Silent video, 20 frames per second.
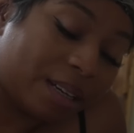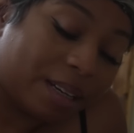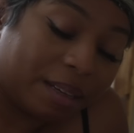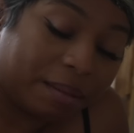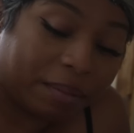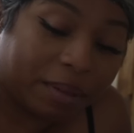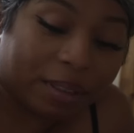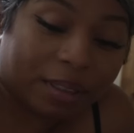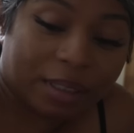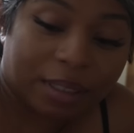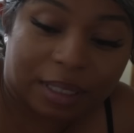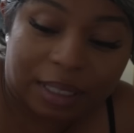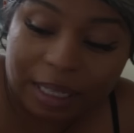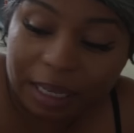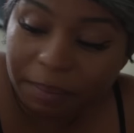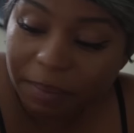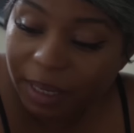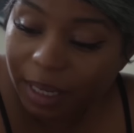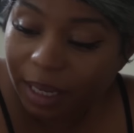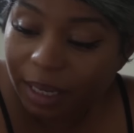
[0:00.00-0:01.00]
But look,
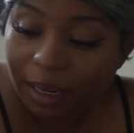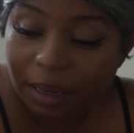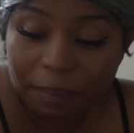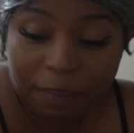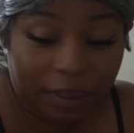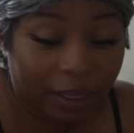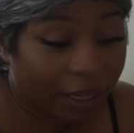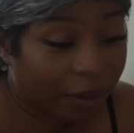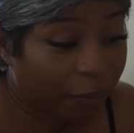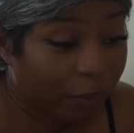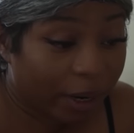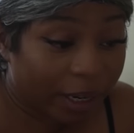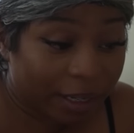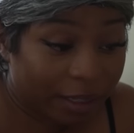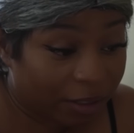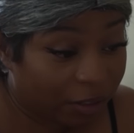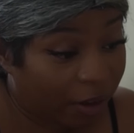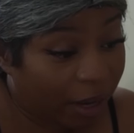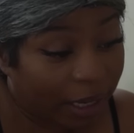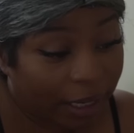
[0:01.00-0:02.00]
let me get up and get ready
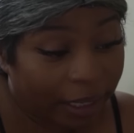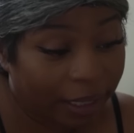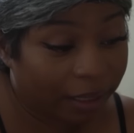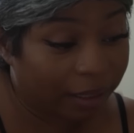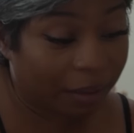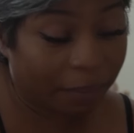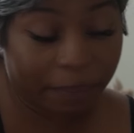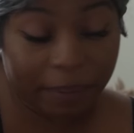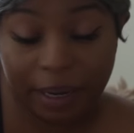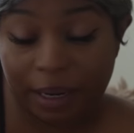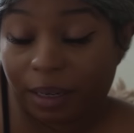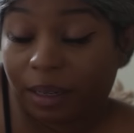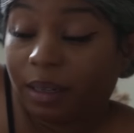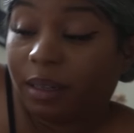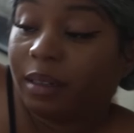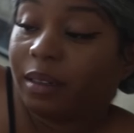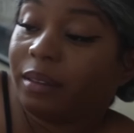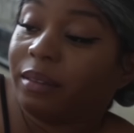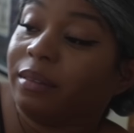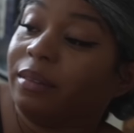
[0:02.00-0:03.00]
so I can get up out of
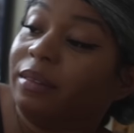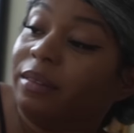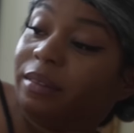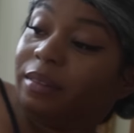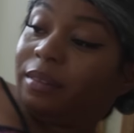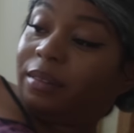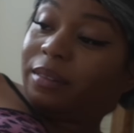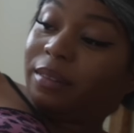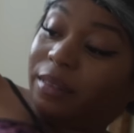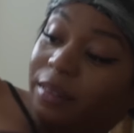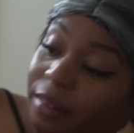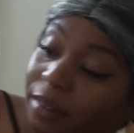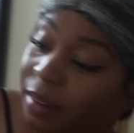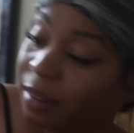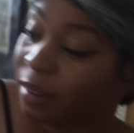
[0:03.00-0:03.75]
here. As she